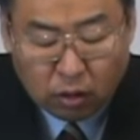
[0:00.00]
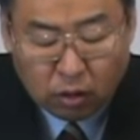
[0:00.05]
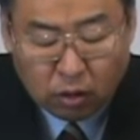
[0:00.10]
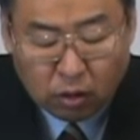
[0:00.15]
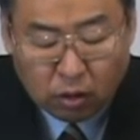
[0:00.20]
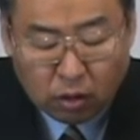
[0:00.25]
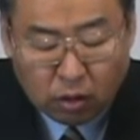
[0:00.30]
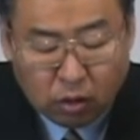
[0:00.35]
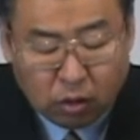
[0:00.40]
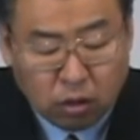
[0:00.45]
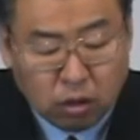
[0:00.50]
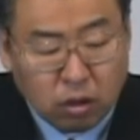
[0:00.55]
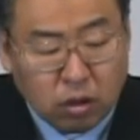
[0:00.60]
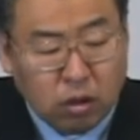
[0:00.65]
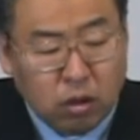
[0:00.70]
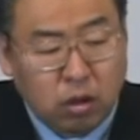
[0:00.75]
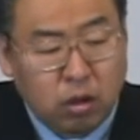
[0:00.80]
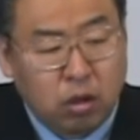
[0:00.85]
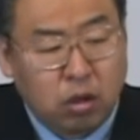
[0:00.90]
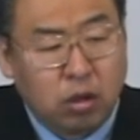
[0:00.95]
and
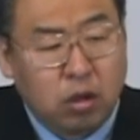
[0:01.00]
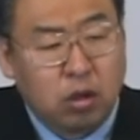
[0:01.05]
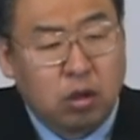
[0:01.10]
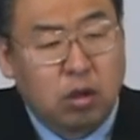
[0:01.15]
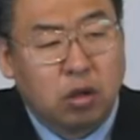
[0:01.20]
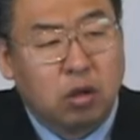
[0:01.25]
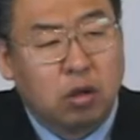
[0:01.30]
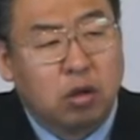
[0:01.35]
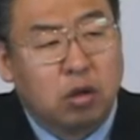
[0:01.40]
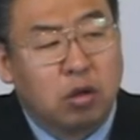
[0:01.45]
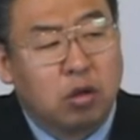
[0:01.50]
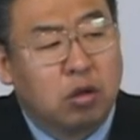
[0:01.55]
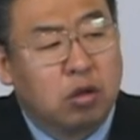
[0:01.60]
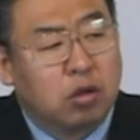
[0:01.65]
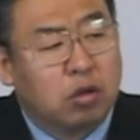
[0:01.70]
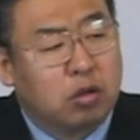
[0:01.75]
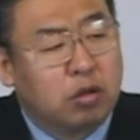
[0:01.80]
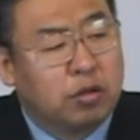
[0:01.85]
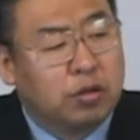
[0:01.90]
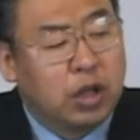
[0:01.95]
the dead
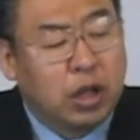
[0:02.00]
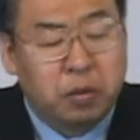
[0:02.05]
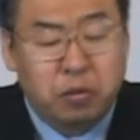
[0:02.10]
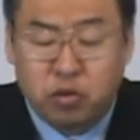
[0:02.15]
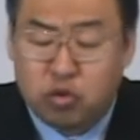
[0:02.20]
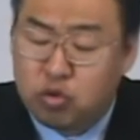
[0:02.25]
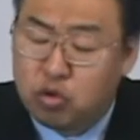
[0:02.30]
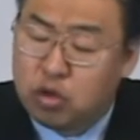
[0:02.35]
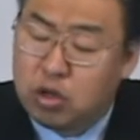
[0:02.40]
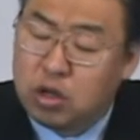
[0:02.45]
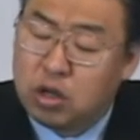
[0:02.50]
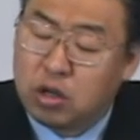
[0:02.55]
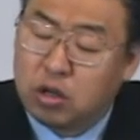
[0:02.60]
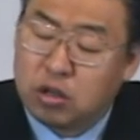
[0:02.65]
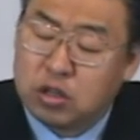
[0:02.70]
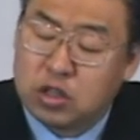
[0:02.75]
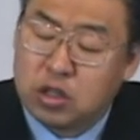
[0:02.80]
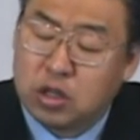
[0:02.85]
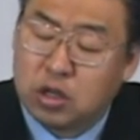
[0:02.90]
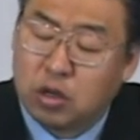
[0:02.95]
animal will be
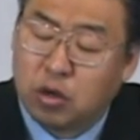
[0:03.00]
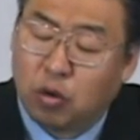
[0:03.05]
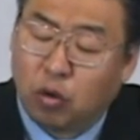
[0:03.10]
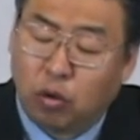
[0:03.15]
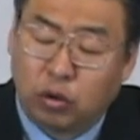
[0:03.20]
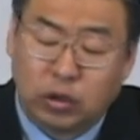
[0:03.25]
his.